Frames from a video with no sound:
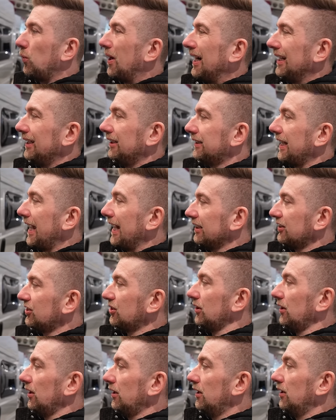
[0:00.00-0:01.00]
Wild
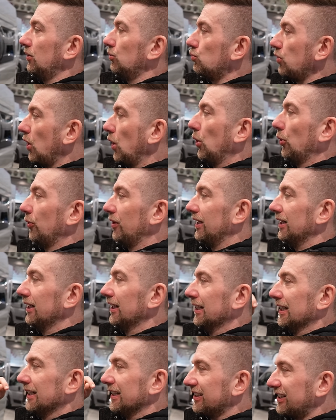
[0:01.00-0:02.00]
Axe Aurora
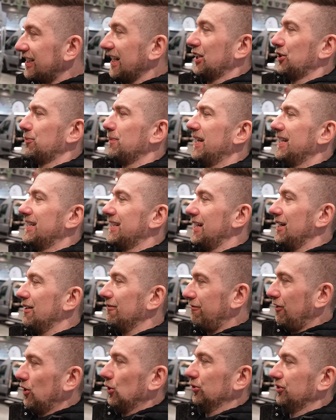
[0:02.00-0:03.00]
6 meter
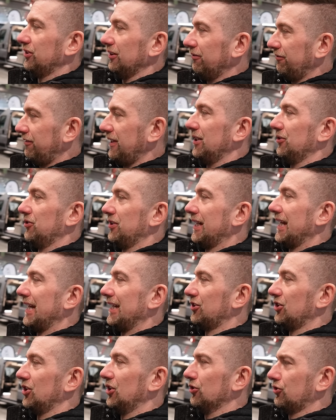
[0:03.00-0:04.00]
Volt Fiat
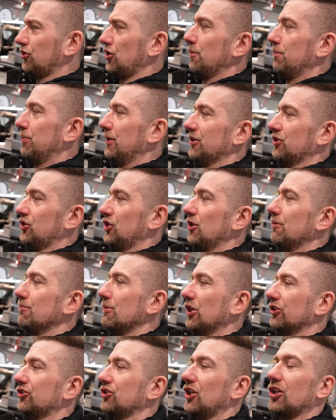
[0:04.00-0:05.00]
Ducato 2.2
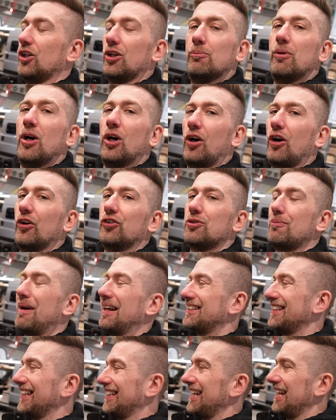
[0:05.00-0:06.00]
motorhome
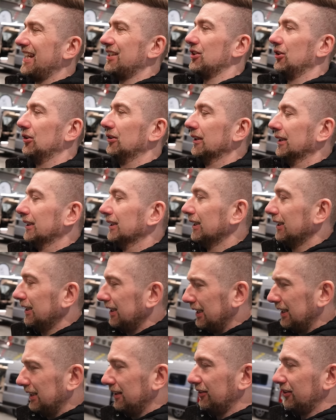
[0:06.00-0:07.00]
automatic diesel.
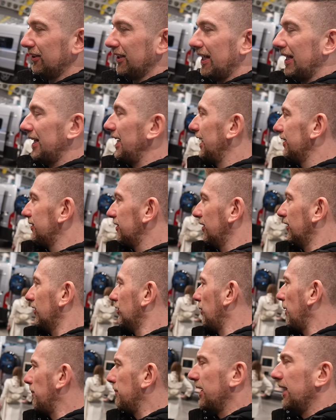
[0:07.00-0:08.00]
So yeah, nice and
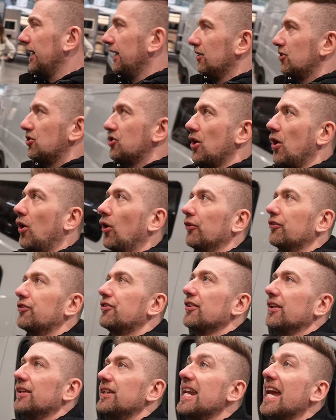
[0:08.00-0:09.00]
quippy,
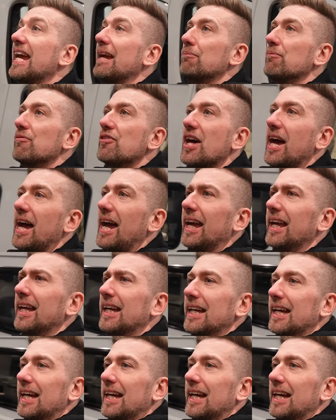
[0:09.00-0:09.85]
short name there.